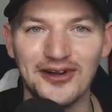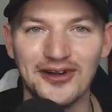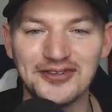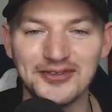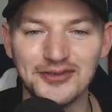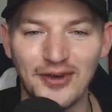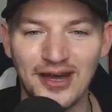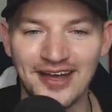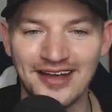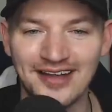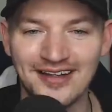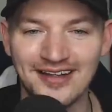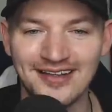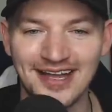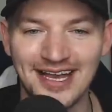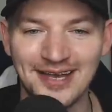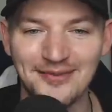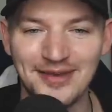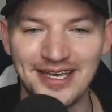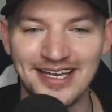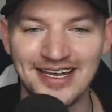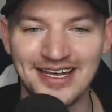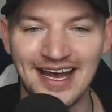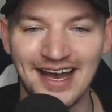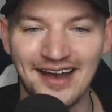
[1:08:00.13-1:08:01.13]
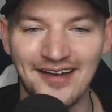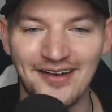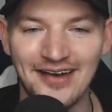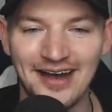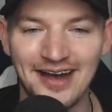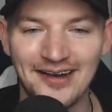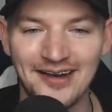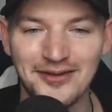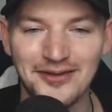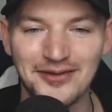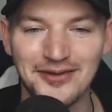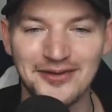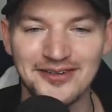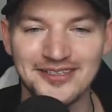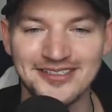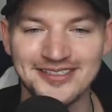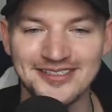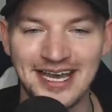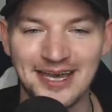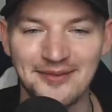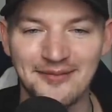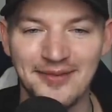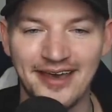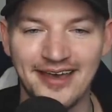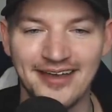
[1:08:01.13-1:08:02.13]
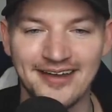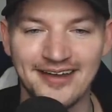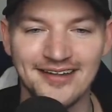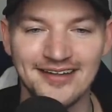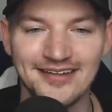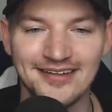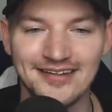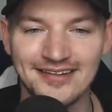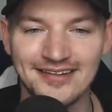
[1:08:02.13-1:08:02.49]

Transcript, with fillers: as well. I mean, how, how cool is that, man?